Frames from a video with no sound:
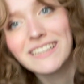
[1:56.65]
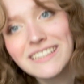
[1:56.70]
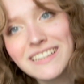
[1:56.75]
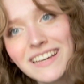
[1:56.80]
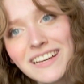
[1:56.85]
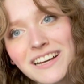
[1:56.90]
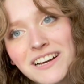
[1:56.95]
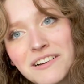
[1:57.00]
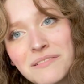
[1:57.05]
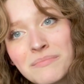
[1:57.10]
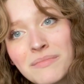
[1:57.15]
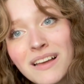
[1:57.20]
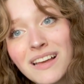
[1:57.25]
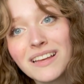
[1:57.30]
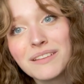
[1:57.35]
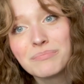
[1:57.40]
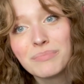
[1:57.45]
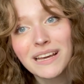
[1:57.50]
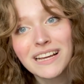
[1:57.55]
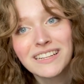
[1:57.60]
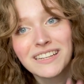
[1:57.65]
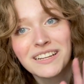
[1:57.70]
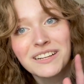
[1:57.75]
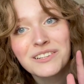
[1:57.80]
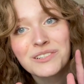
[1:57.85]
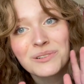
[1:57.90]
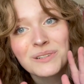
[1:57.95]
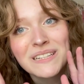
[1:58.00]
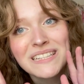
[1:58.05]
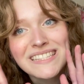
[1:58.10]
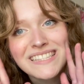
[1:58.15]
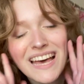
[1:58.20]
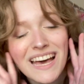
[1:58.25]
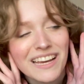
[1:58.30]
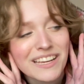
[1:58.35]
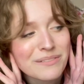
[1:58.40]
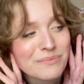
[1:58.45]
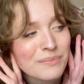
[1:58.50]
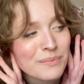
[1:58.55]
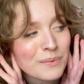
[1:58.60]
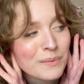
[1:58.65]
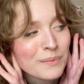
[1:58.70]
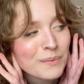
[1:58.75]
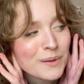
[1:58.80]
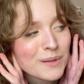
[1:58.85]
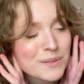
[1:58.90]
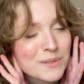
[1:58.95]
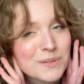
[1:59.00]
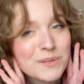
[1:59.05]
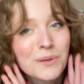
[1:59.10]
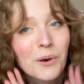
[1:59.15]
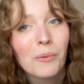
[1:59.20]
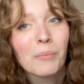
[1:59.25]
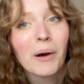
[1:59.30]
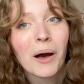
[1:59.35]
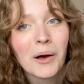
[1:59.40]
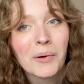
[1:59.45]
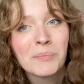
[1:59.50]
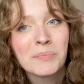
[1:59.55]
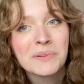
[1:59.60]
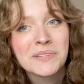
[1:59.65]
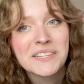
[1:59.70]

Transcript: gingham picnic shorts. I am so pumped.